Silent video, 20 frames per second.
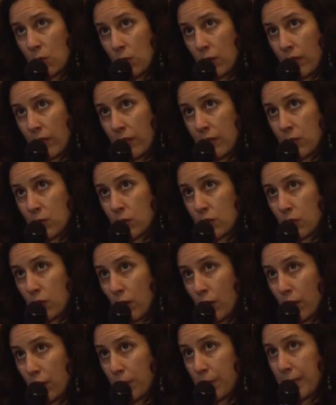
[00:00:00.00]
whether it was an
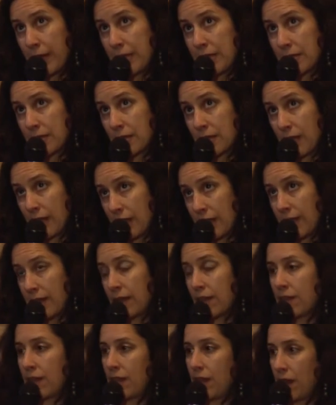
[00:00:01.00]
honor-based killing,
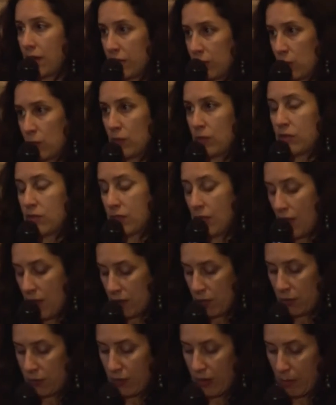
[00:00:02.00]
and then afterwards
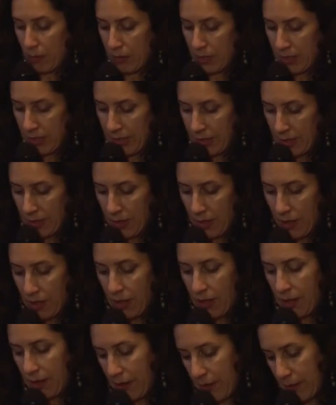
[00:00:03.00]
the family
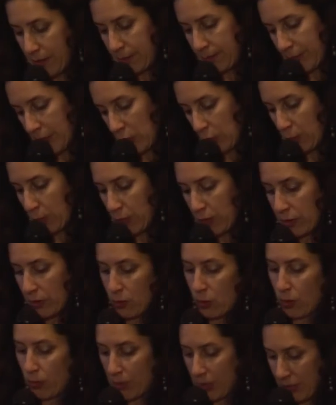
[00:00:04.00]
burned the
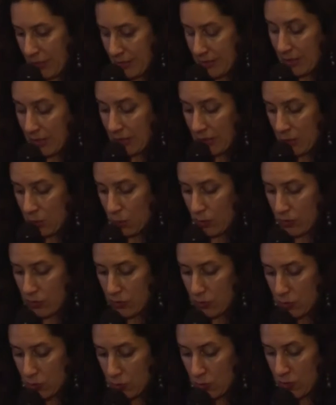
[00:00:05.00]
woman and said it was
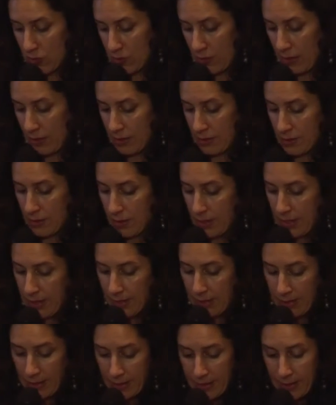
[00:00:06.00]
a suicide.
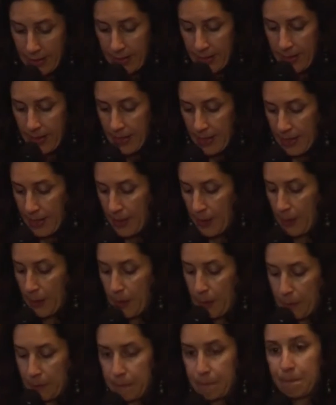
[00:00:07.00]

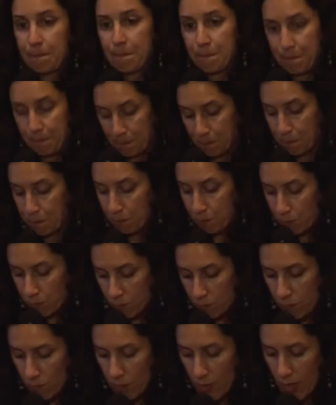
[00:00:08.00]

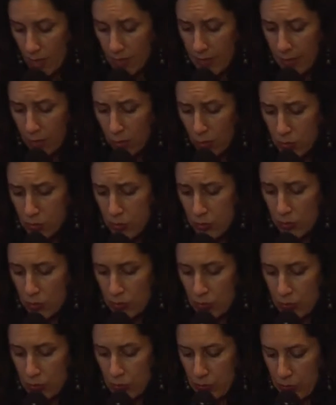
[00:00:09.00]
There are also
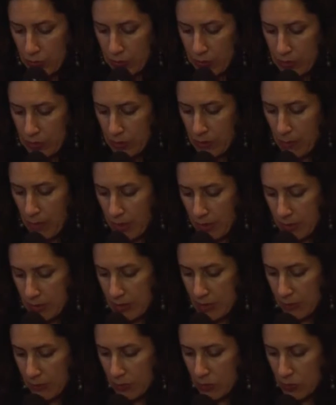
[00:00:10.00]
concerns among
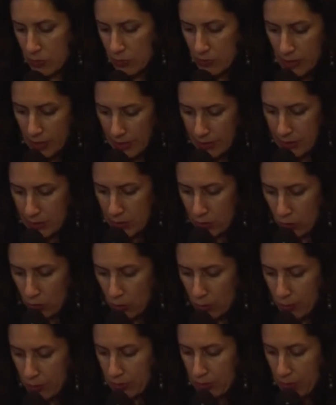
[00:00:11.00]
civil society
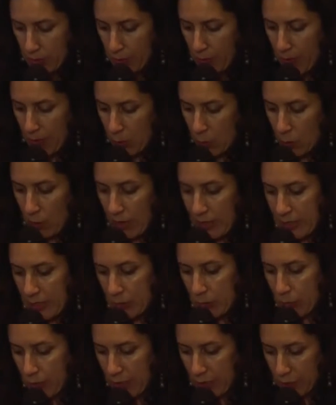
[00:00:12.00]
groups about
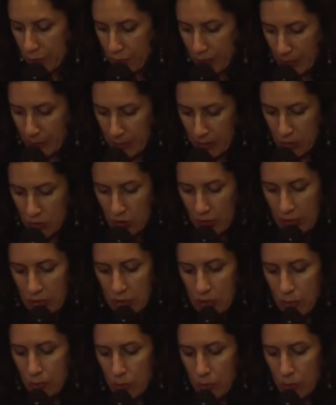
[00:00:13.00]
widespread female genital